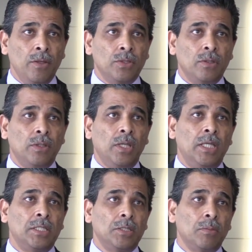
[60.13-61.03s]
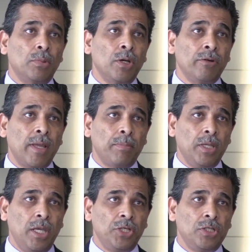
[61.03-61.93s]
So it's a broader
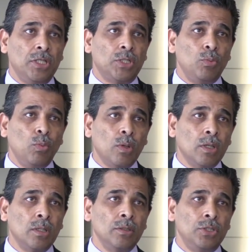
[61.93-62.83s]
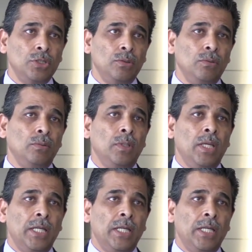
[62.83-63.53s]
application as one to